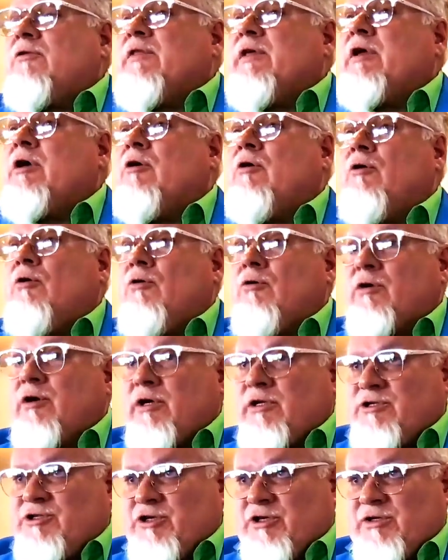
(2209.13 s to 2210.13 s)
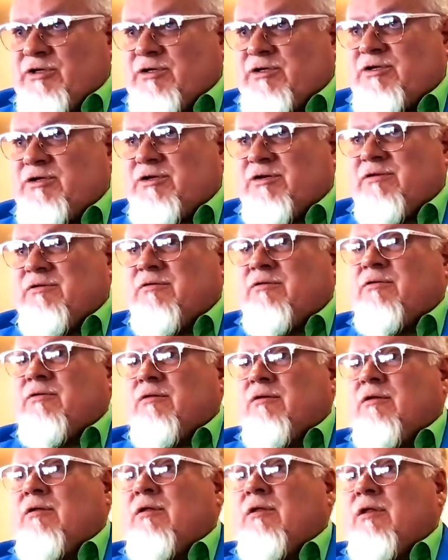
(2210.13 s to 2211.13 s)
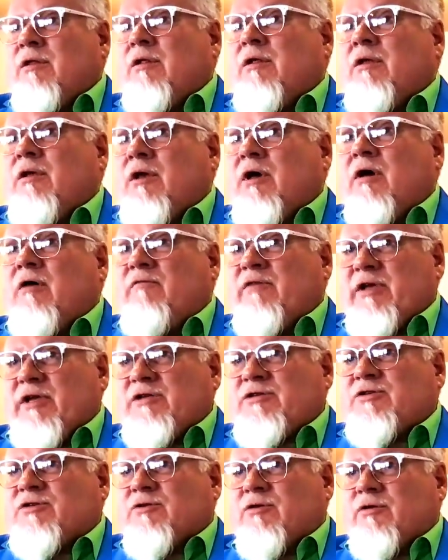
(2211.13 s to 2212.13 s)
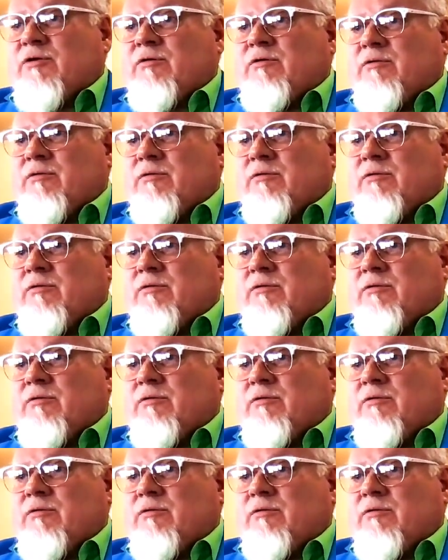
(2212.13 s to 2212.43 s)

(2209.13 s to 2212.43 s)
the origins of Easter.